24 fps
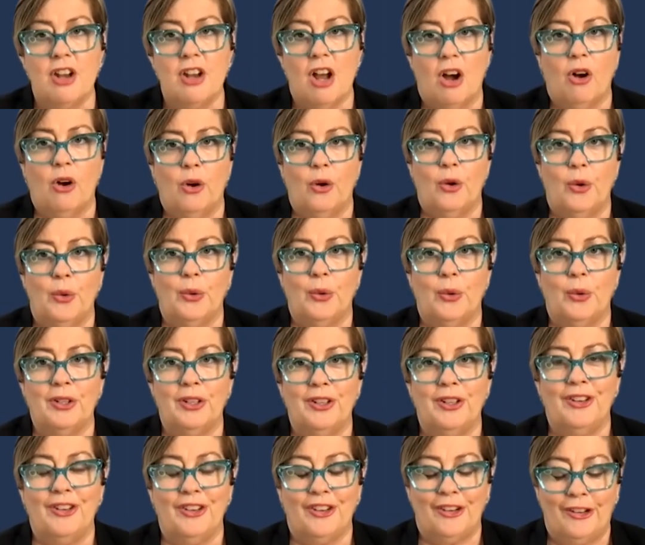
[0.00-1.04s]
no,
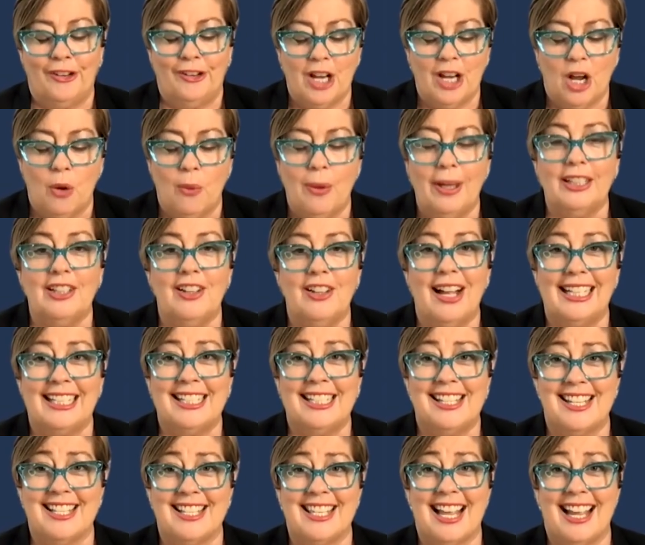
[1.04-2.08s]
no one likes
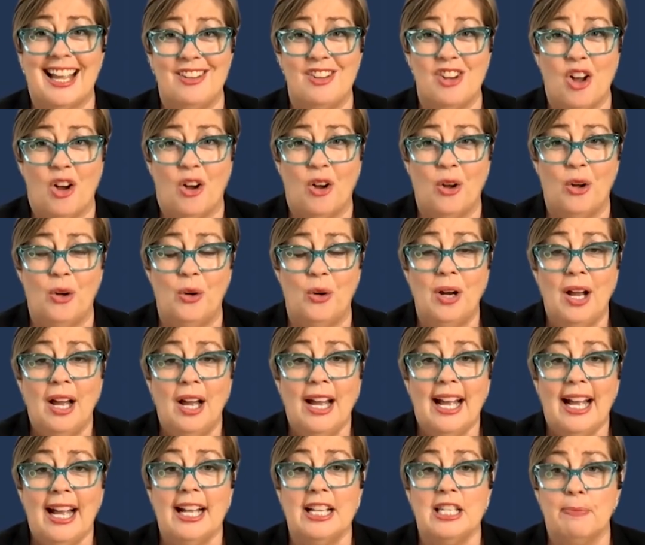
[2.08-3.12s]
to say no,
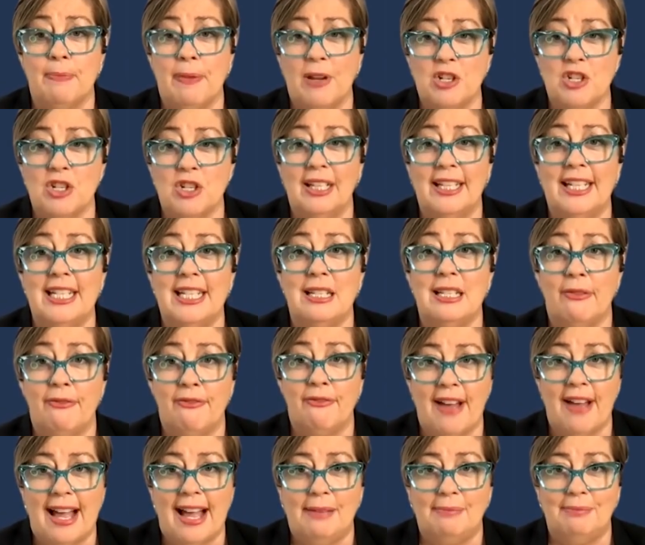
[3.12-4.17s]
especially to
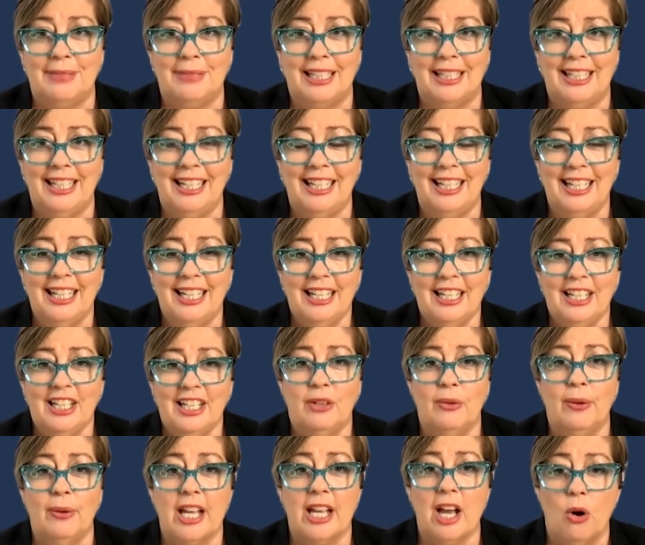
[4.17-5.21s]
family.
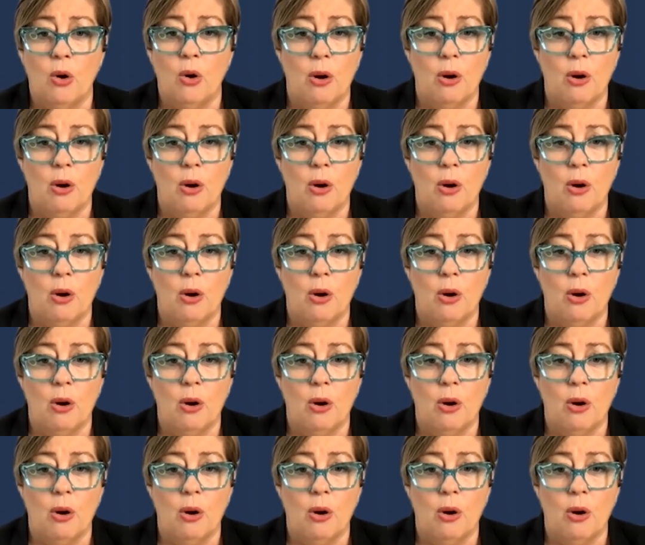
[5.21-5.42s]
We go